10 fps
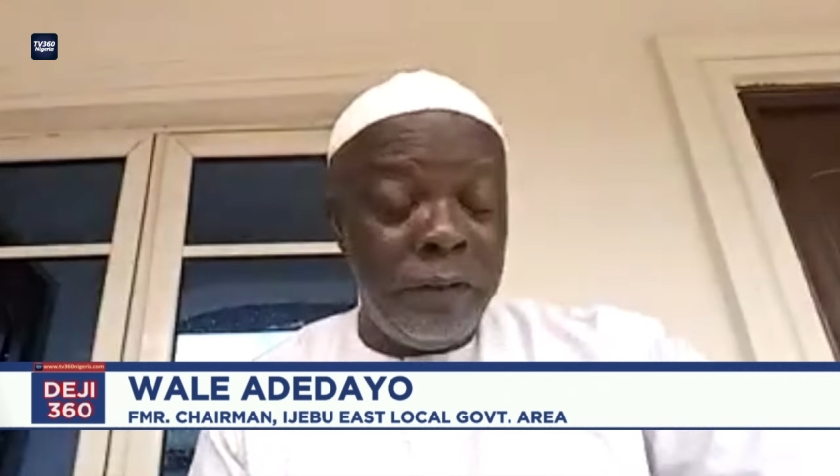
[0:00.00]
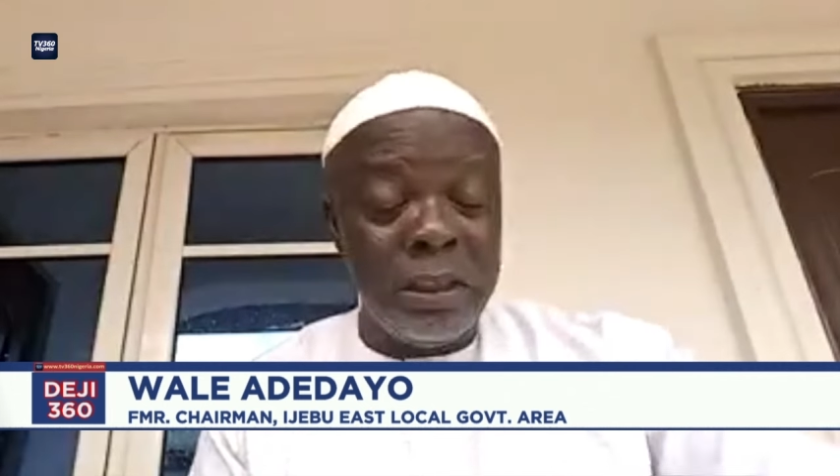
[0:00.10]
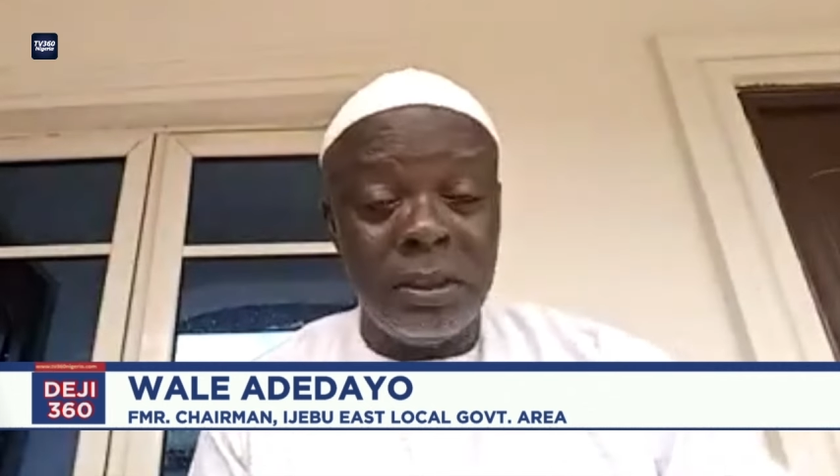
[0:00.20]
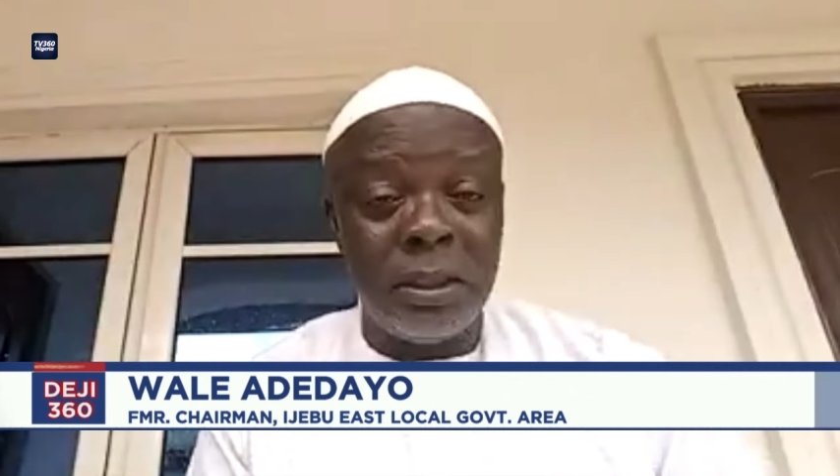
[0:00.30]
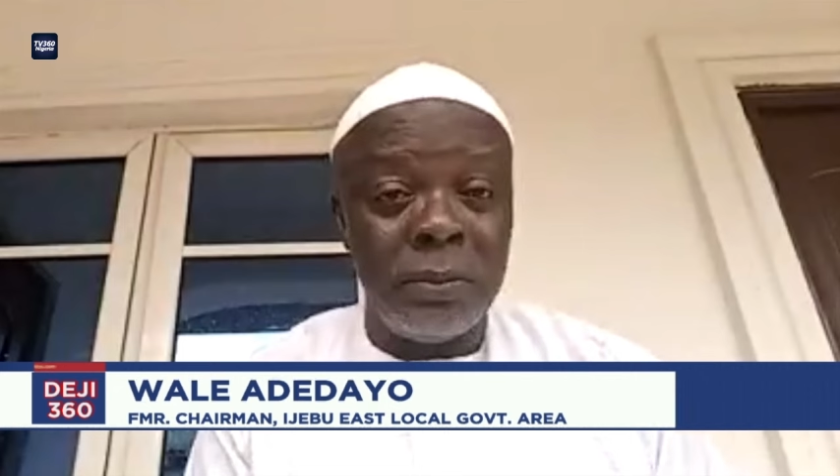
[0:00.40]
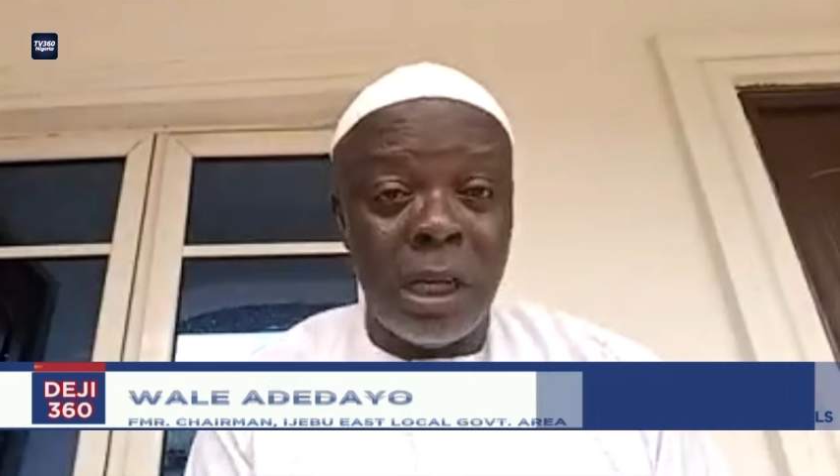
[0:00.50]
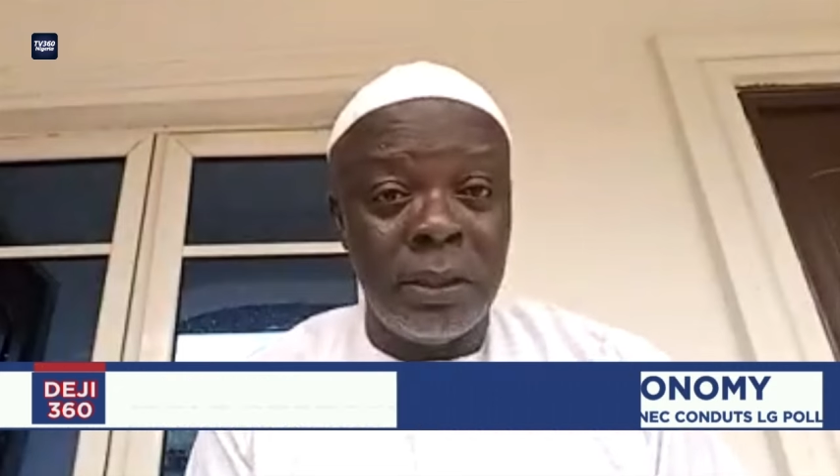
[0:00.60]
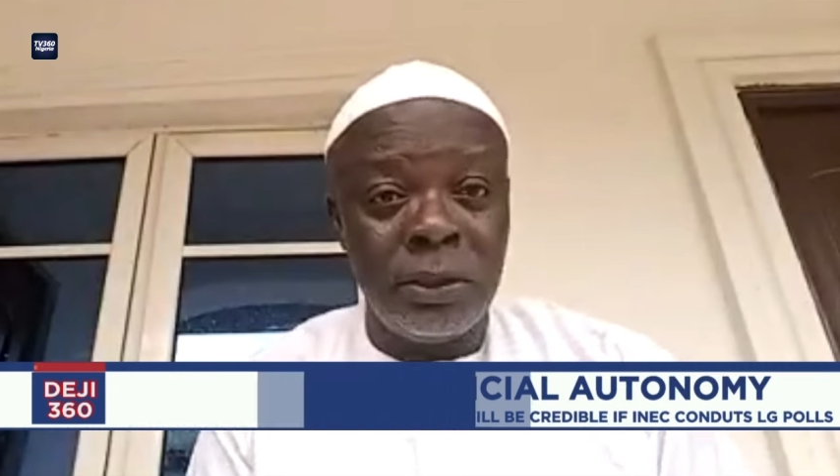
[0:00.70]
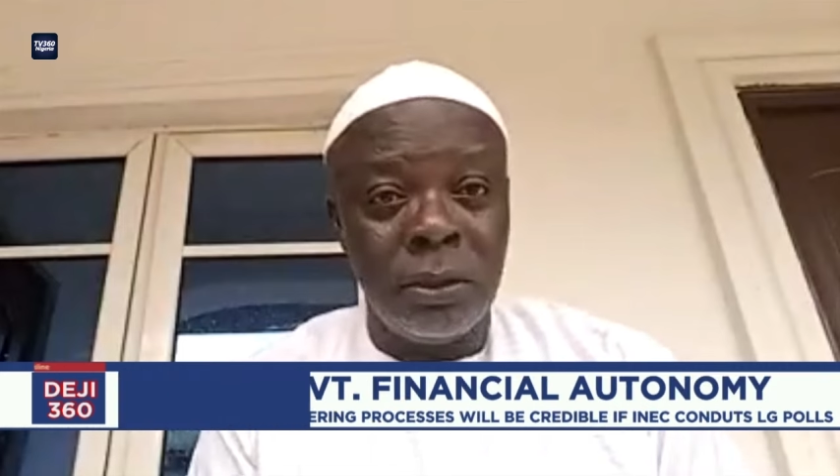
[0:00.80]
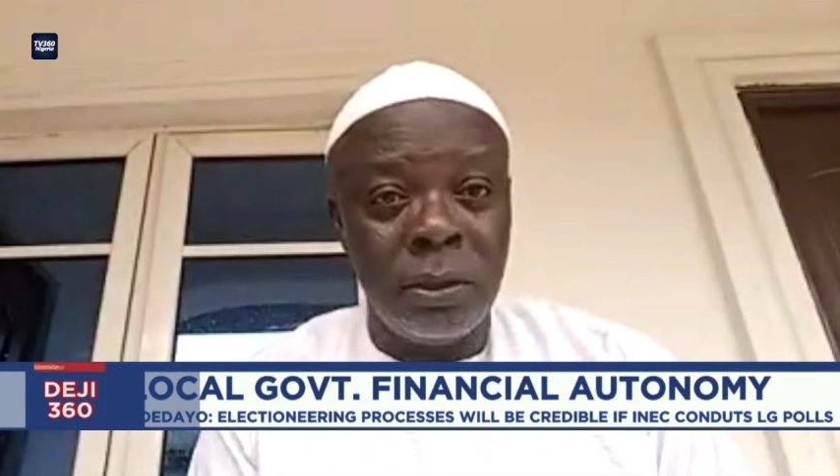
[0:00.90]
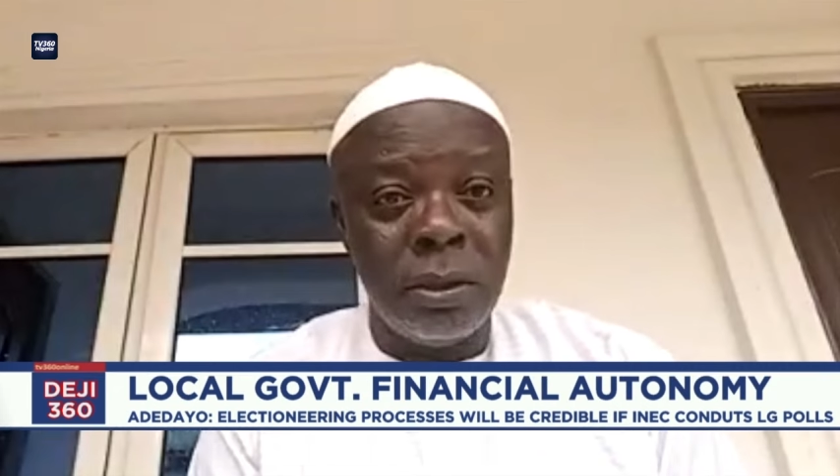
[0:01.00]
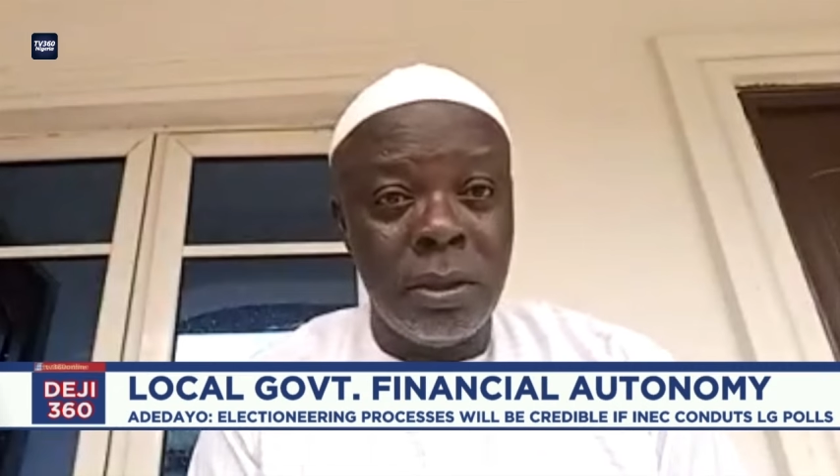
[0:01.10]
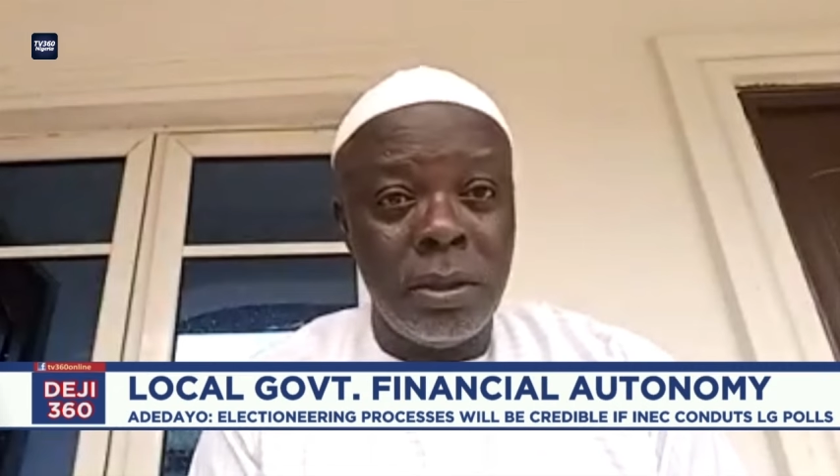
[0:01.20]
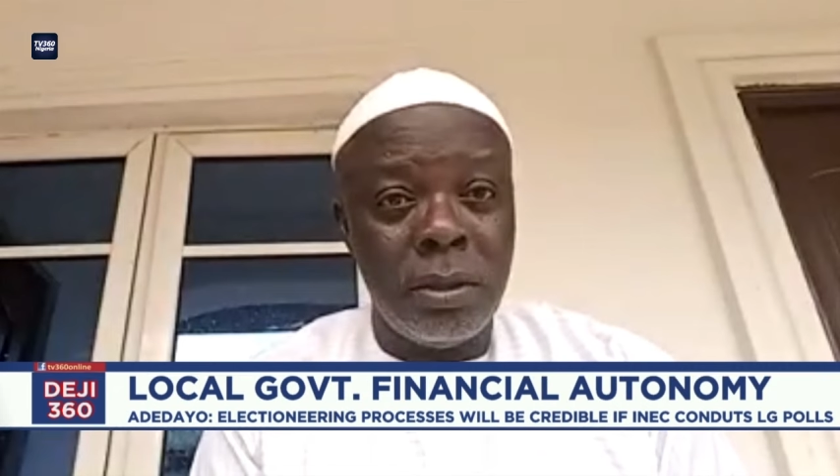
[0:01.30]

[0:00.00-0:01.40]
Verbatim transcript: and face the same direction.